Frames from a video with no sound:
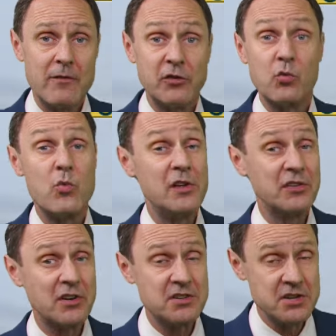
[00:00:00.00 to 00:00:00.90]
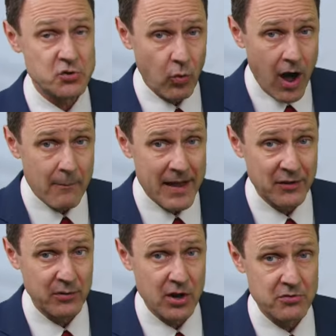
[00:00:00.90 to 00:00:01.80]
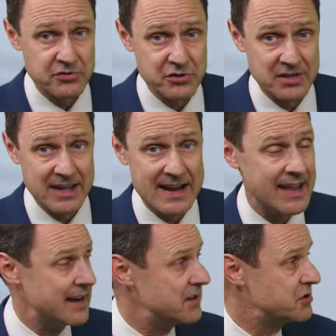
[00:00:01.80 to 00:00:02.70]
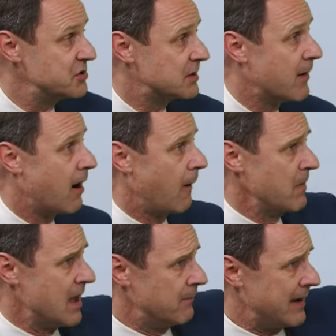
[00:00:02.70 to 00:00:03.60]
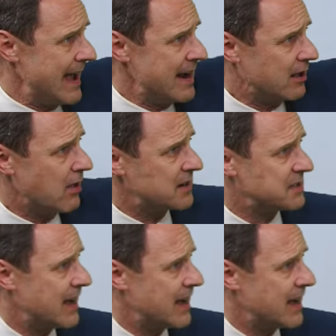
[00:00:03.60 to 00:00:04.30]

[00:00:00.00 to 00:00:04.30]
levels will start to drop as we go into tonight and into tomorrow. By 8 o'clock